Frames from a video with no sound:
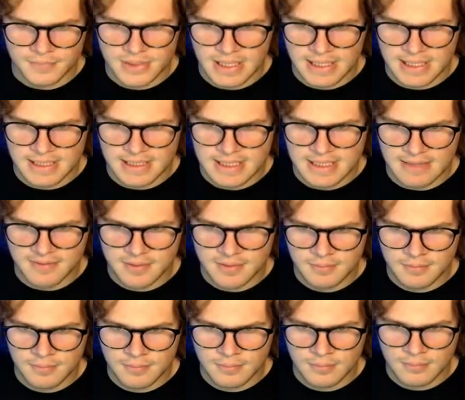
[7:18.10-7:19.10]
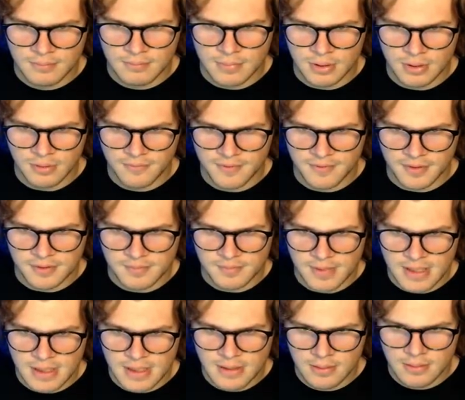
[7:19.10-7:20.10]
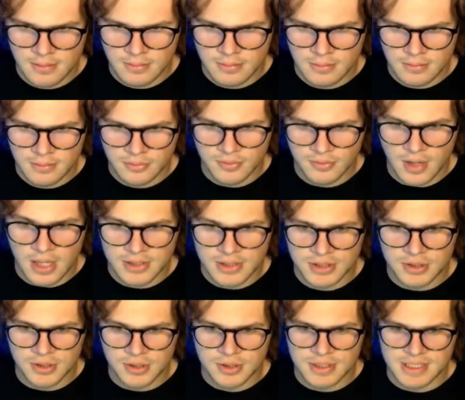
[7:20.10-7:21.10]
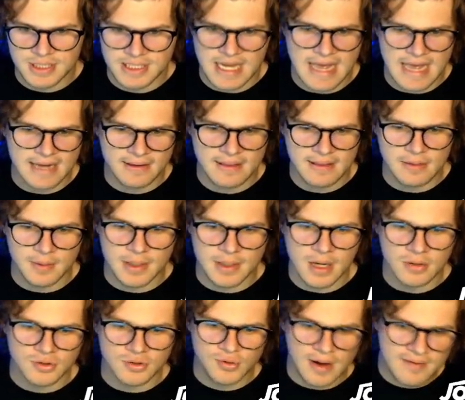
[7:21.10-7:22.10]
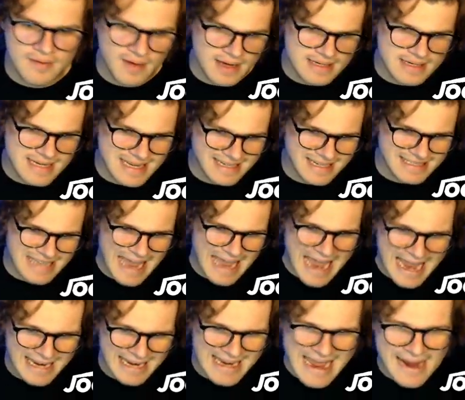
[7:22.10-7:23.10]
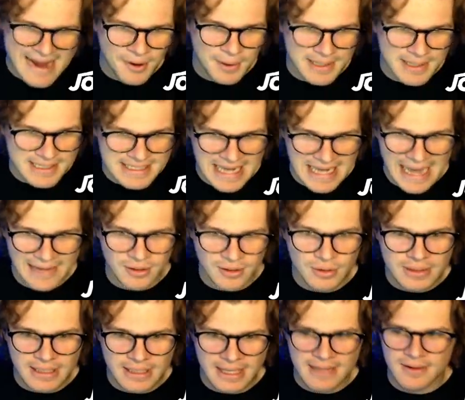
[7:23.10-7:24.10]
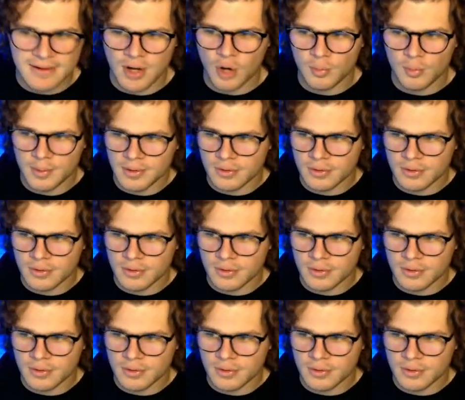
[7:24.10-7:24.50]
Second and seven. Middle of the field's me. Crosser, sack. There we go. Trevon Diggs and Aaron Donald getting home to the